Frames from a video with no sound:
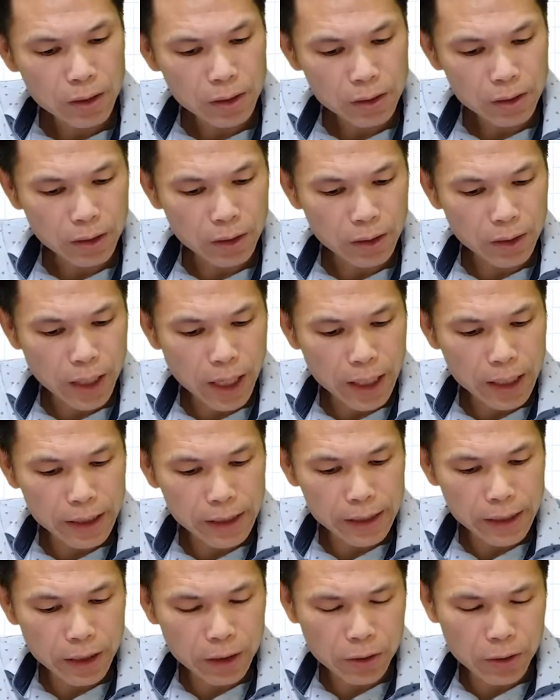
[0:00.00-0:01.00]
So that
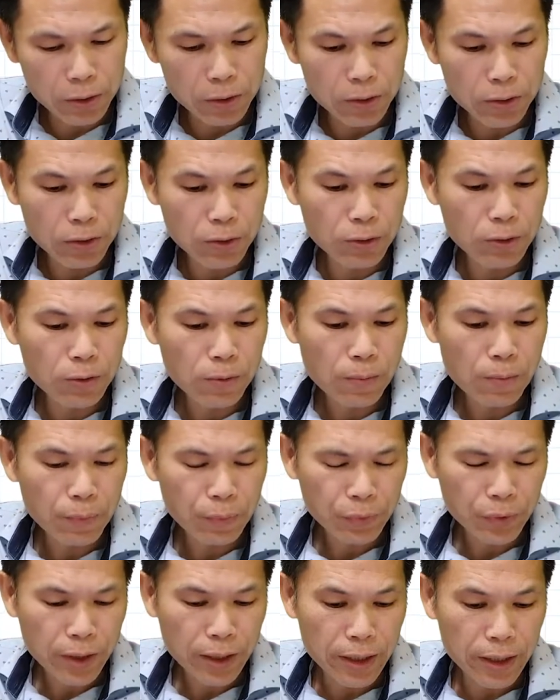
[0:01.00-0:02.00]
is equal to
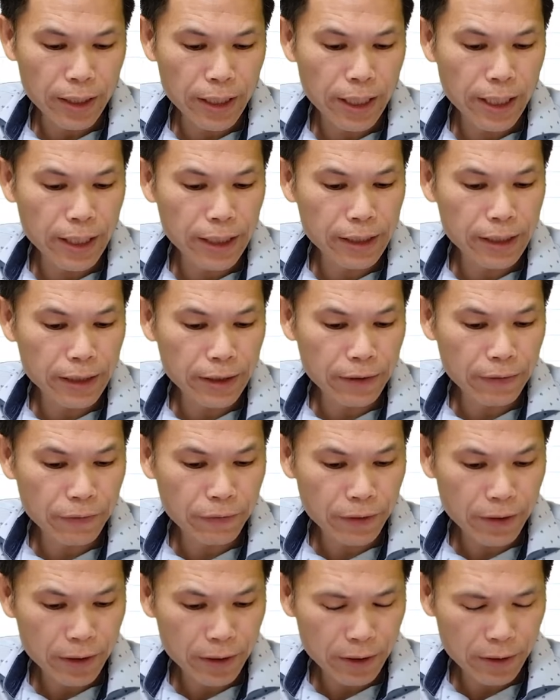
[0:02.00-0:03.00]
negative